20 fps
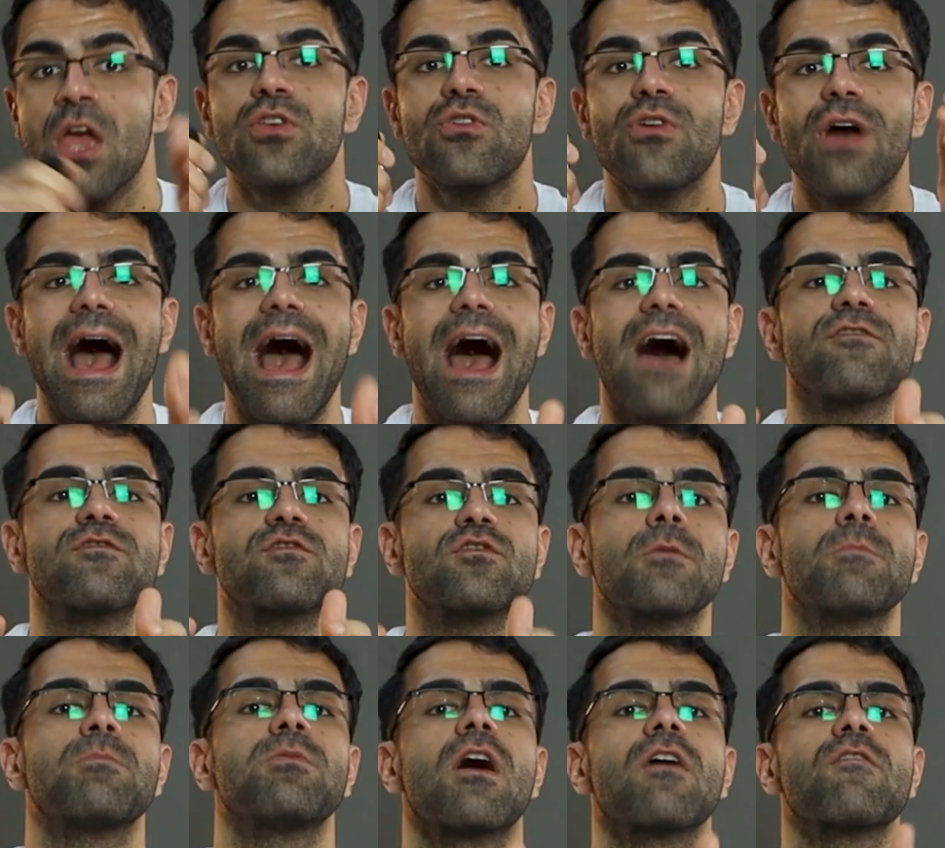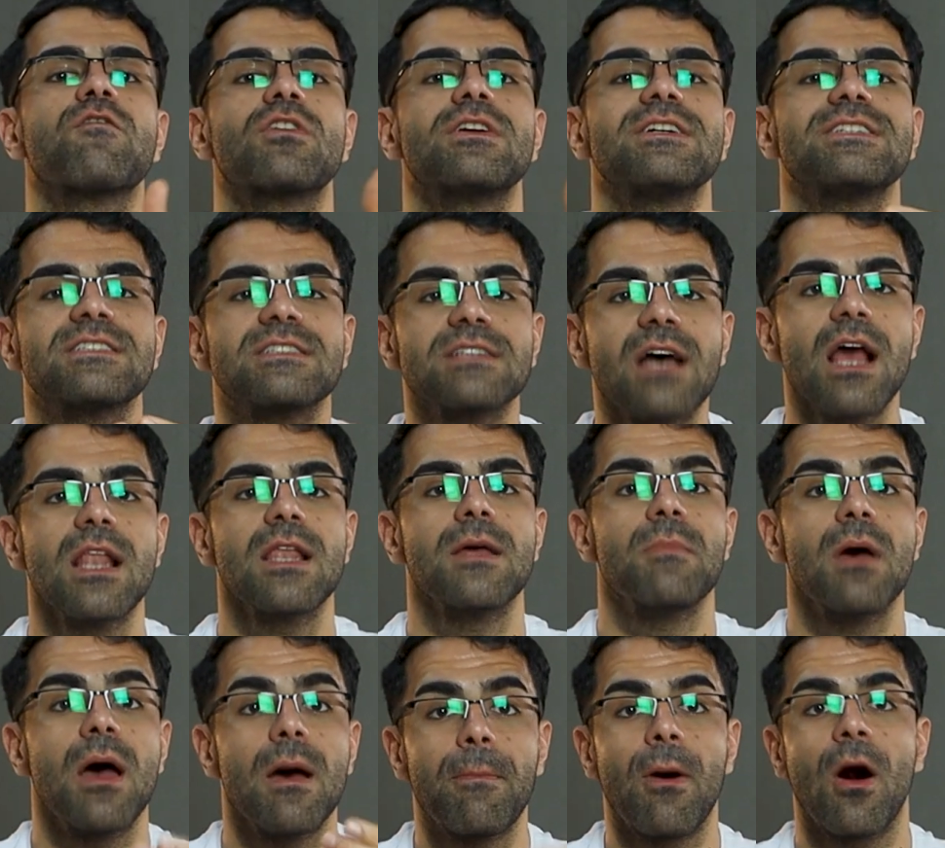You have to apply for asylum
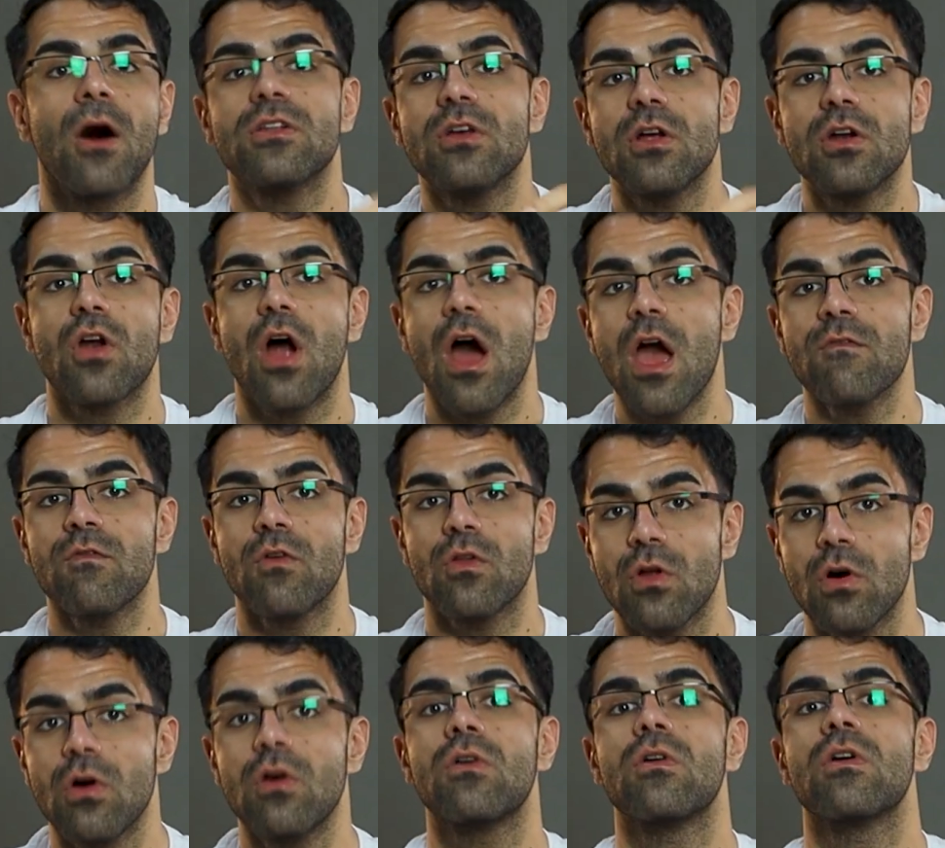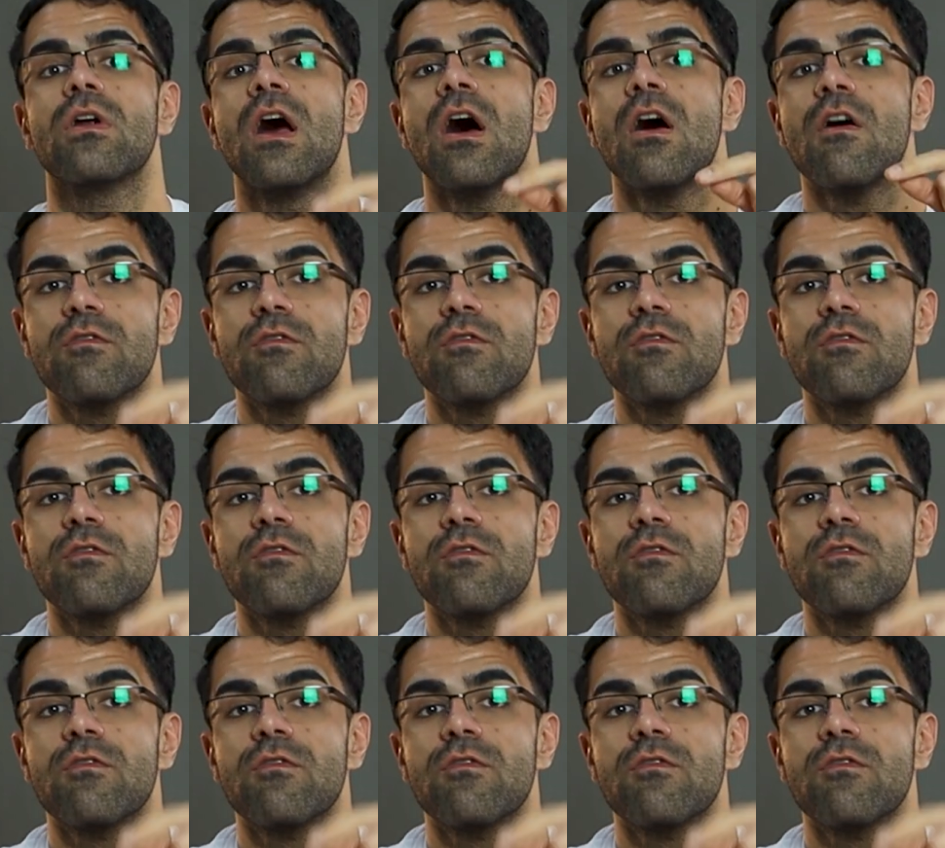upon arrival or